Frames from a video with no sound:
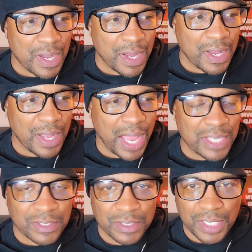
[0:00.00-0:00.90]

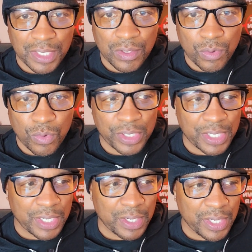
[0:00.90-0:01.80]
Oscar De La
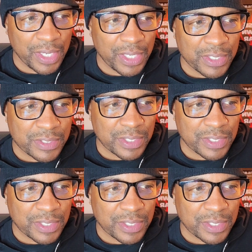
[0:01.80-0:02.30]
Hoya is...